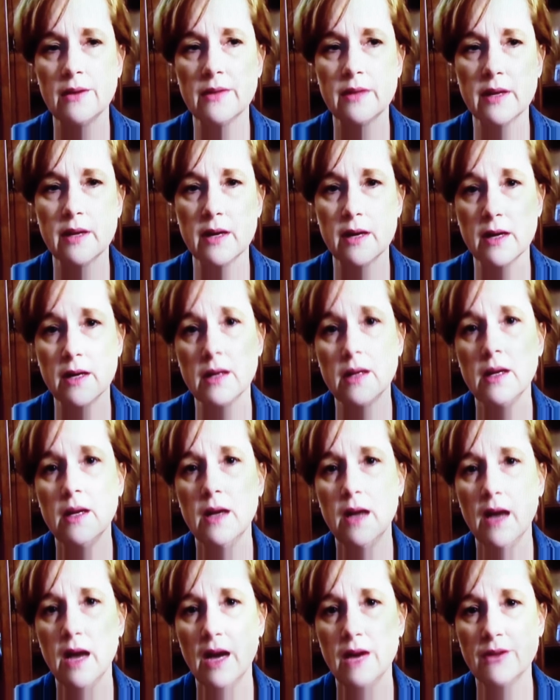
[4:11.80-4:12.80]
out there
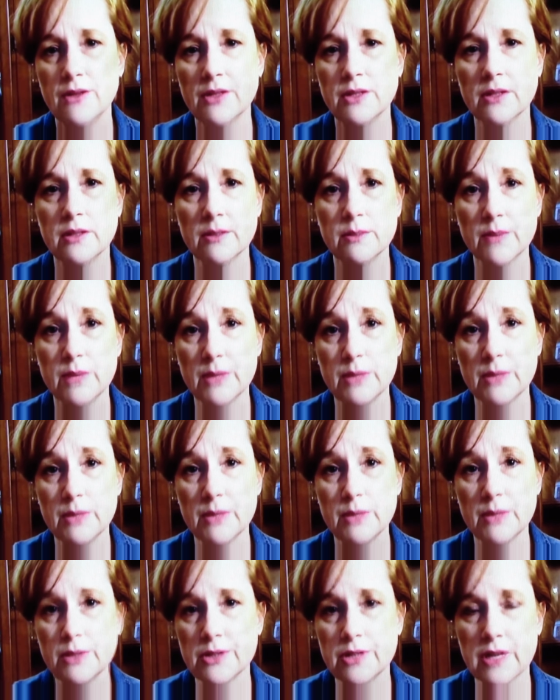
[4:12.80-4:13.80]
after my
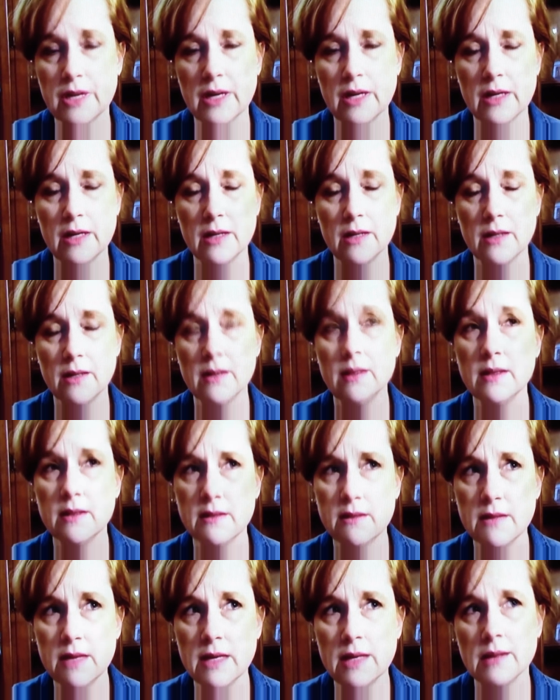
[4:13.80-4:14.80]
brother died,
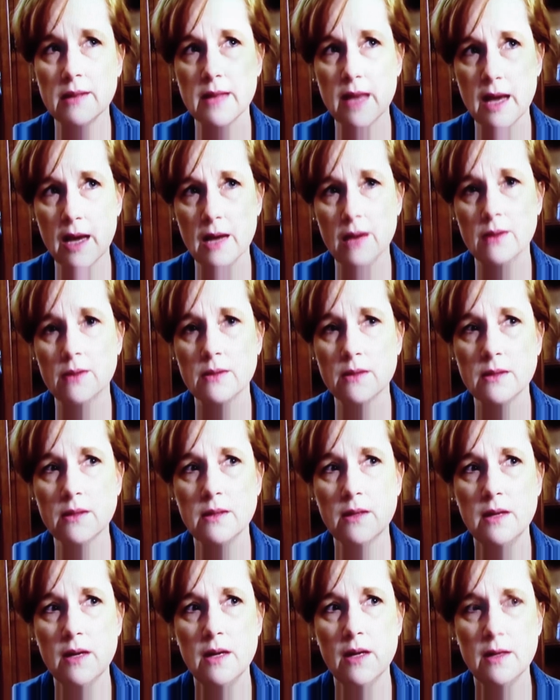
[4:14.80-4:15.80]
and that
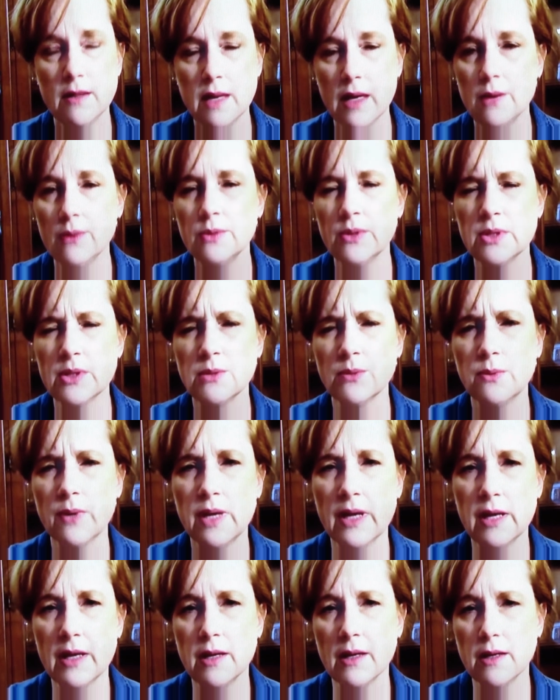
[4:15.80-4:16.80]
was
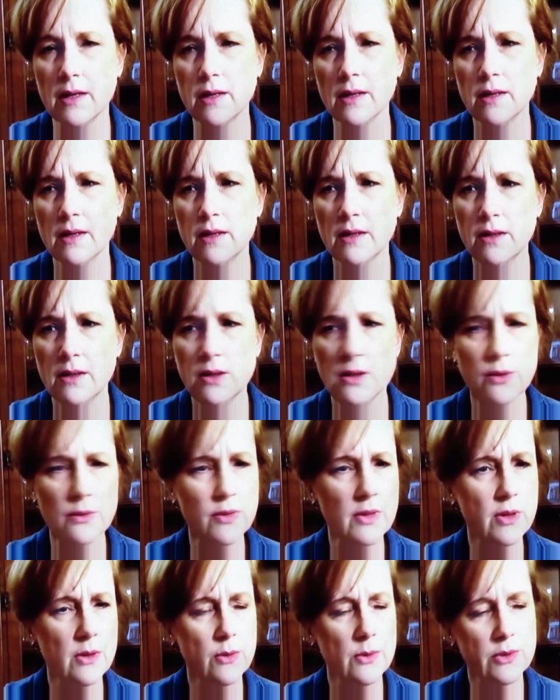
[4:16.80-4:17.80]
when, you
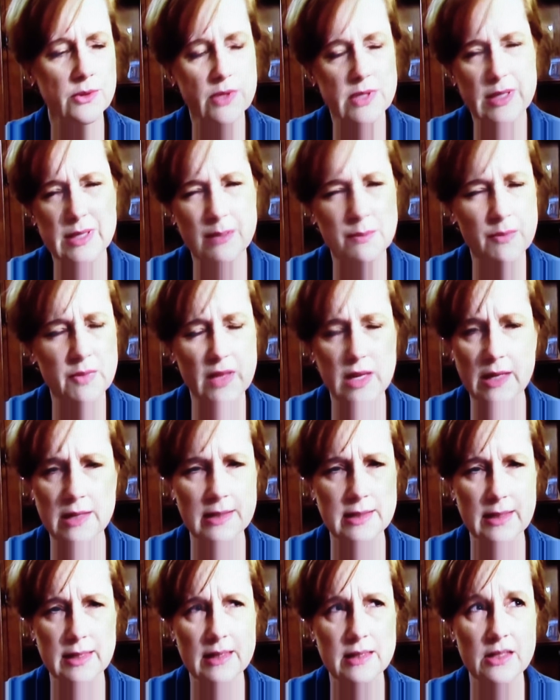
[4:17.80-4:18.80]
know, there were just some
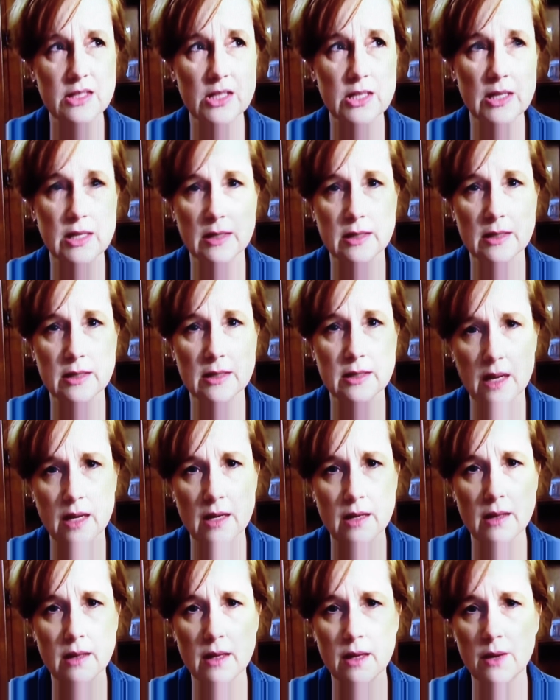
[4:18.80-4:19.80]
things that she had
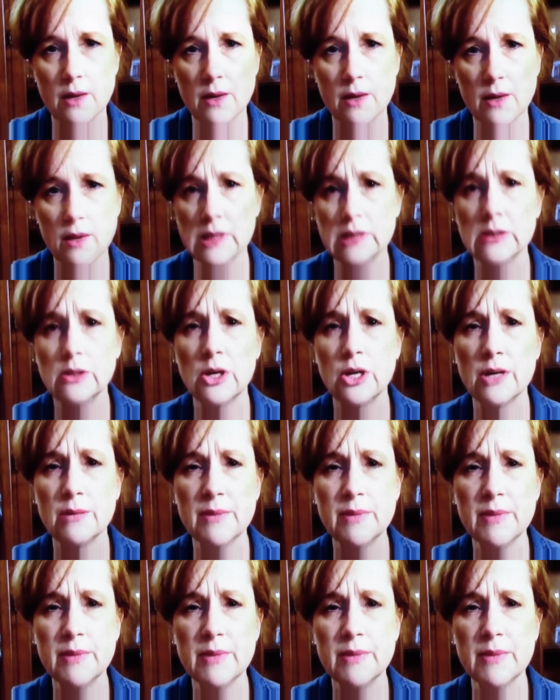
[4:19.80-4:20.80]
said that were
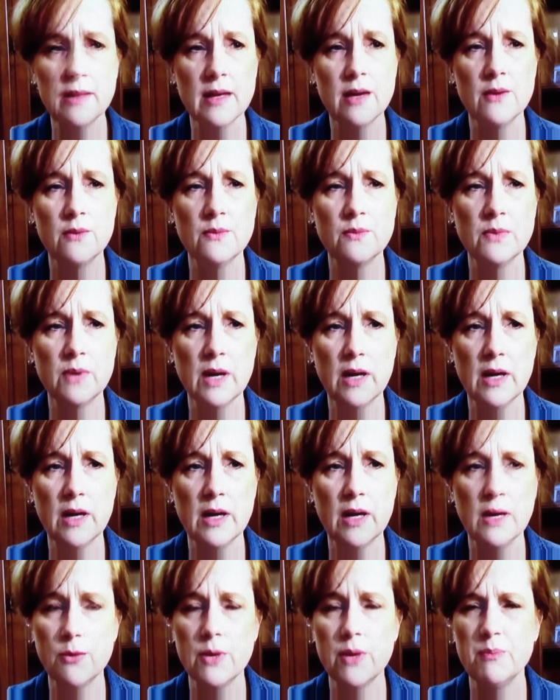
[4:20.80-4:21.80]
alarming, that kind
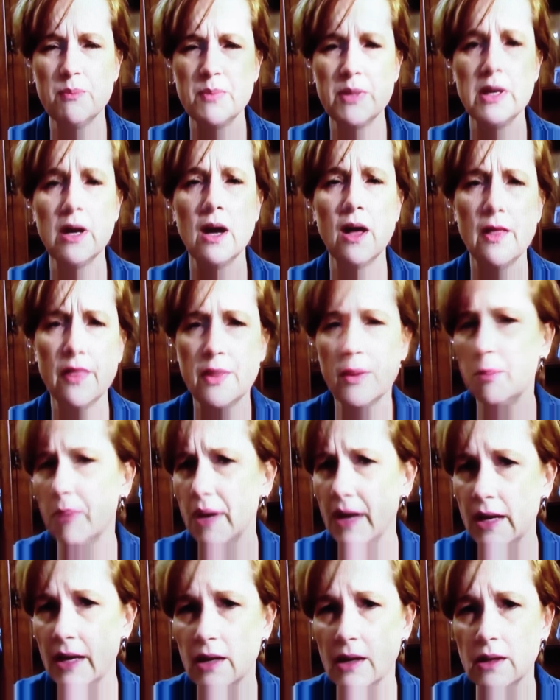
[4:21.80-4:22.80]
of went beyond the
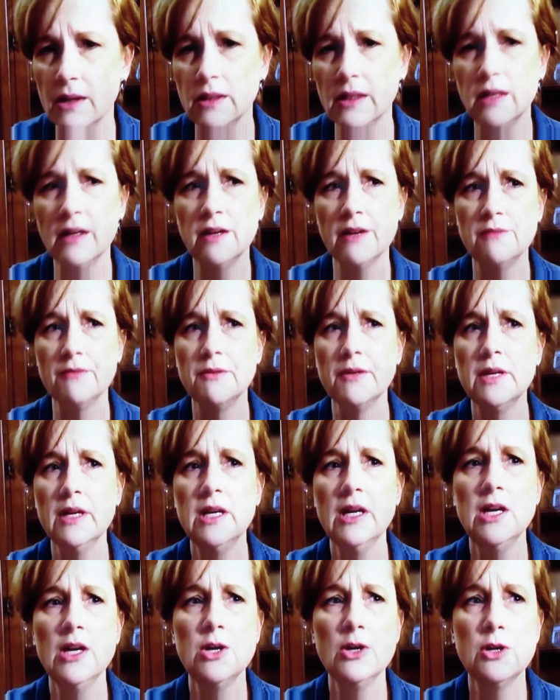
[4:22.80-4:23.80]
pale of,
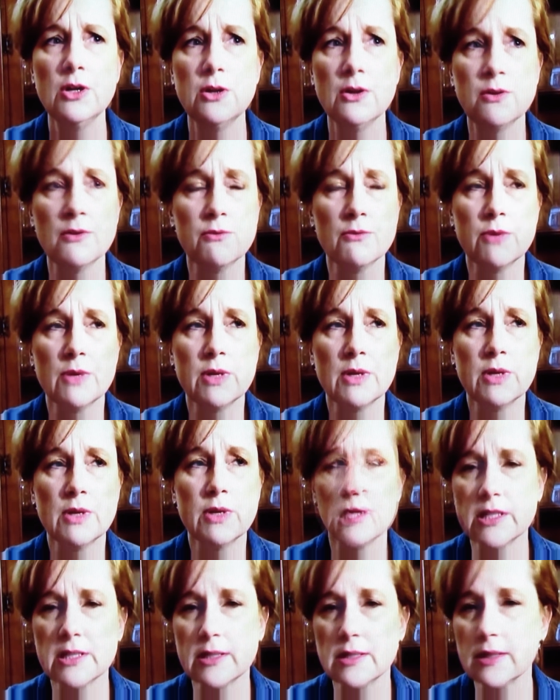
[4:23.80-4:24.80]
you know,
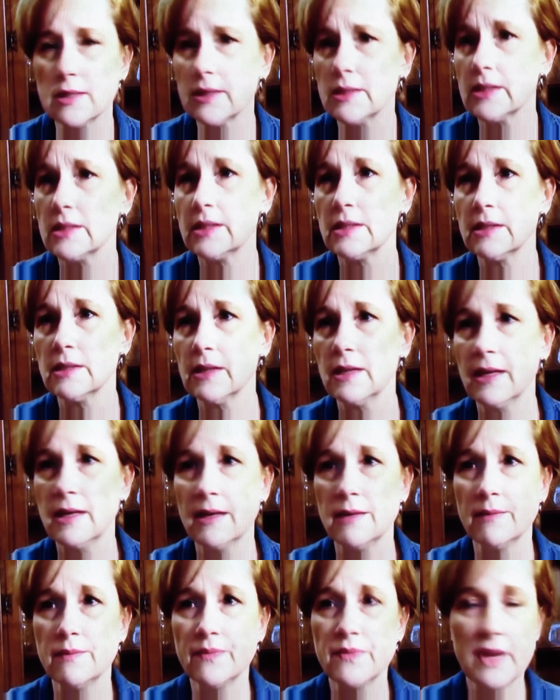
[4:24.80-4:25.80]
religious
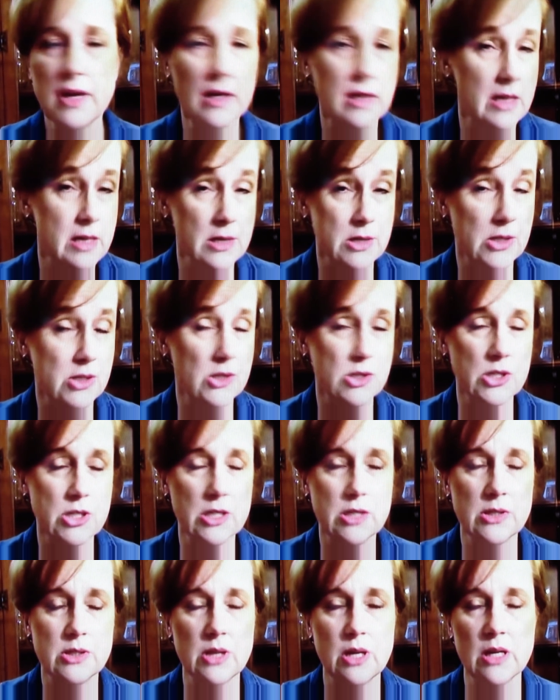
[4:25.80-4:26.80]
ideation
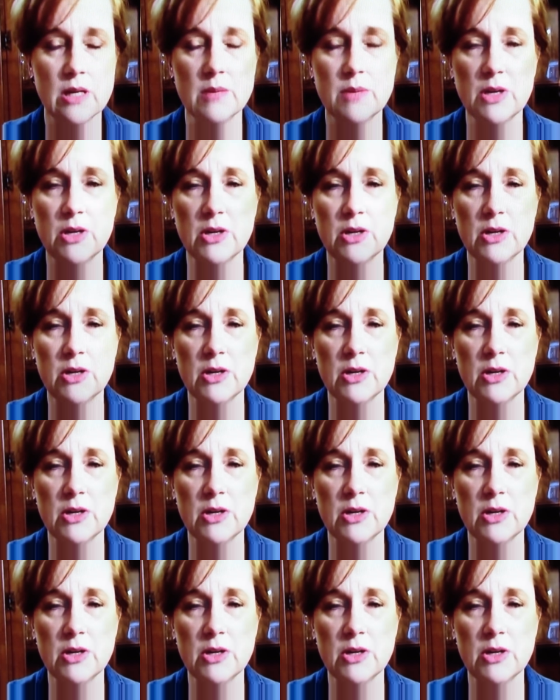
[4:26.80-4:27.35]
she's talked about